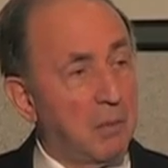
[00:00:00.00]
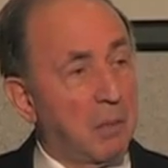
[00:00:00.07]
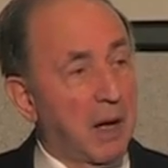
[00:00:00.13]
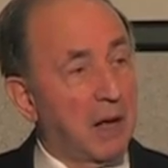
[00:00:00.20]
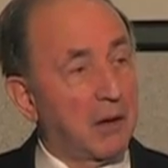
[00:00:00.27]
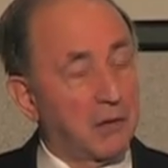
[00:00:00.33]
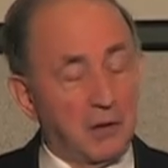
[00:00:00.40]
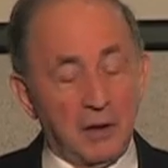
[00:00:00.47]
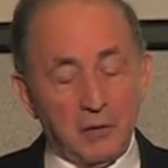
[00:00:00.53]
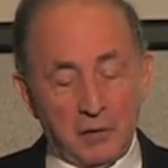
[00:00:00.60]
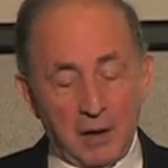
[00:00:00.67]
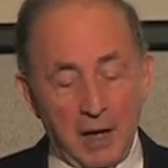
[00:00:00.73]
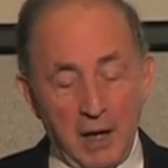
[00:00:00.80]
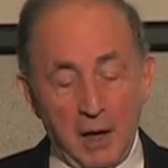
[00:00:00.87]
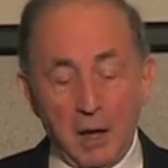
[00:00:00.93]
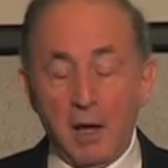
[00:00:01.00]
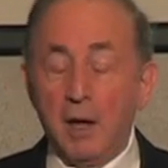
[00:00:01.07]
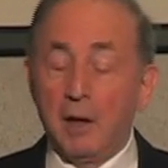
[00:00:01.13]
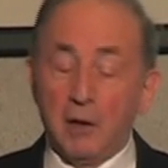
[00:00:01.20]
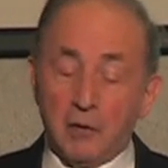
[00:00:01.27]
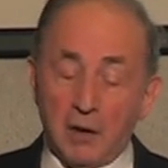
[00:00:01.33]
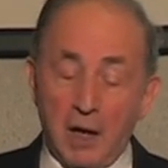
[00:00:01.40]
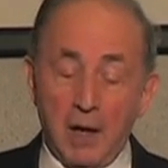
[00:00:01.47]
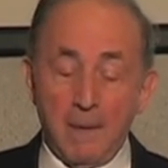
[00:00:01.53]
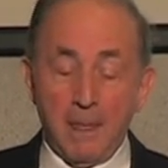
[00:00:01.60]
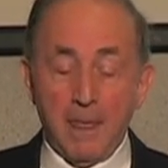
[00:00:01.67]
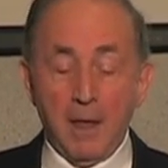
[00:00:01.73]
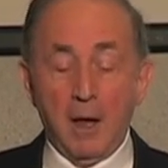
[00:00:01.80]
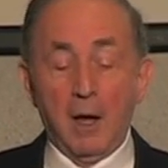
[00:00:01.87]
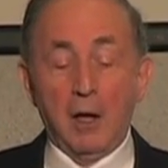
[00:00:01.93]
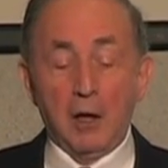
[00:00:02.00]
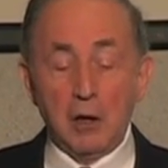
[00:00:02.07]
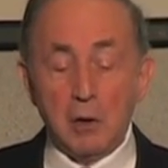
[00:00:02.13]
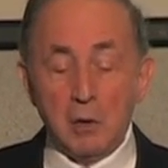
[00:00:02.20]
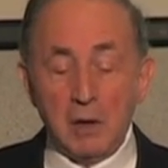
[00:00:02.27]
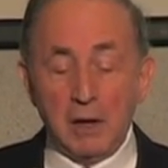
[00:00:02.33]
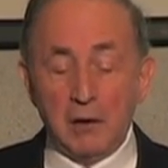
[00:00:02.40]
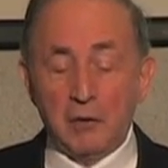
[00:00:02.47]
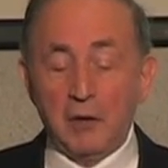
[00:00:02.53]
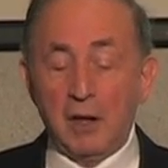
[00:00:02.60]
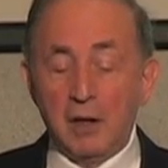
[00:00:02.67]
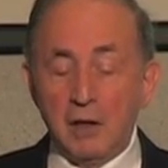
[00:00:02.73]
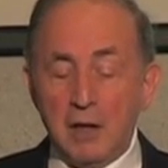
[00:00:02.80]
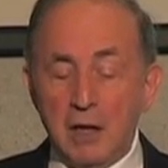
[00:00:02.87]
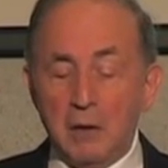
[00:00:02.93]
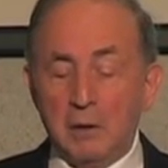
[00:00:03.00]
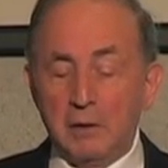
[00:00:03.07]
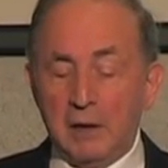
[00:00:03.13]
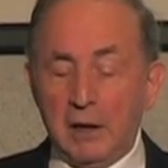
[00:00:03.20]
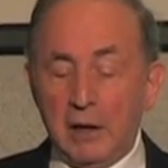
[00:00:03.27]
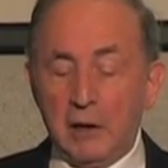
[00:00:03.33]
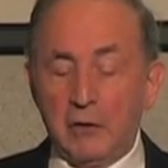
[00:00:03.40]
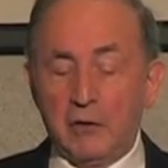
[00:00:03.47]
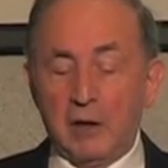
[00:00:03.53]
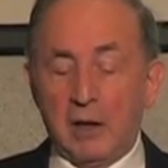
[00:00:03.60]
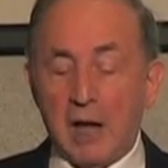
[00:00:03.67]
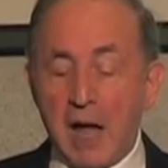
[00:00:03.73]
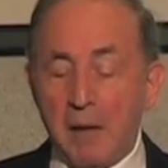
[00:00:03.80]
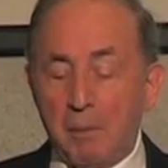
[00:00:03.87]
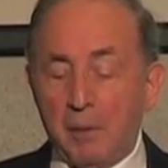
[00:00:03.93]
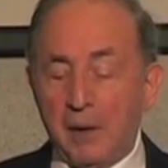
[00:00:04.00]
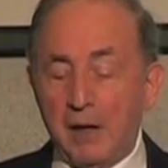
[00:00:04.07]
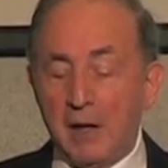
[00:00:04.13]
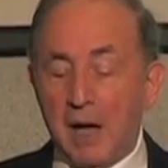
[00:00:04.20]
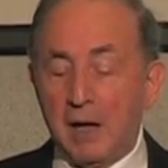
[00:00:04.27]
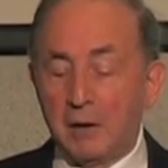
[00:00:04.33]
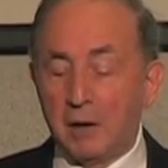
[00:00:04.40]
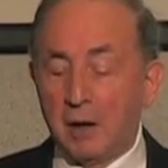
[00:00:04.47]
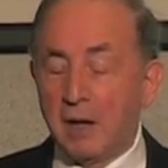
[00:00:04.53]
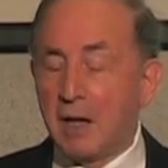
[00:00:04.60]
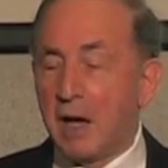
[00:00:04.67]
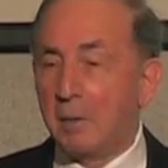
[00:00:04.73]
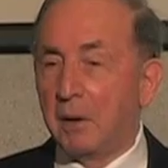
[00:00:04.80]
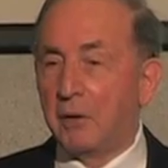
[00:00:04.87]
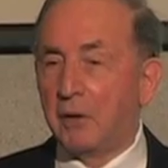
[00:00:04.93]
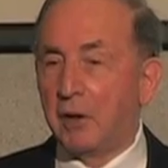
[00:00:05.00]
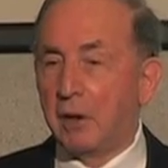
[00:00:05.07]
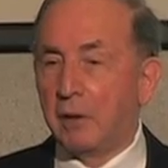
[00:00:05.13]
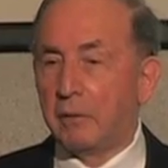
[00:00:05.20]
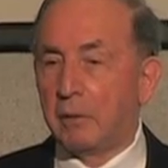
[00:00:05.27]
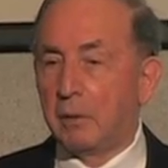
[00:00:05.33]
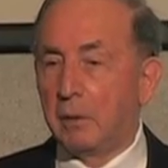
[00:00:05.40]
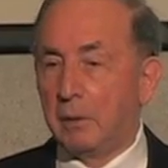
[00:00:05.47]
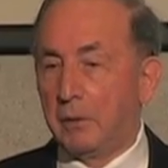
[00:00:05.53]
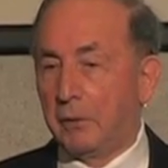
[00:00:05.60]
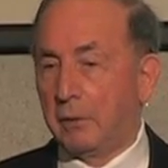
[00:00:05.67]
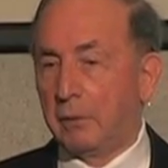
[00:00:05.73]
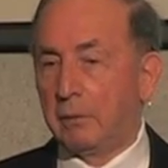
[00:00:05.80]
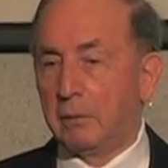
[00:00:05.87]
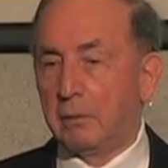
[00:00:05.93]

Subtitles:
policies say? They say, units in DoD shall operate under a common set of rules.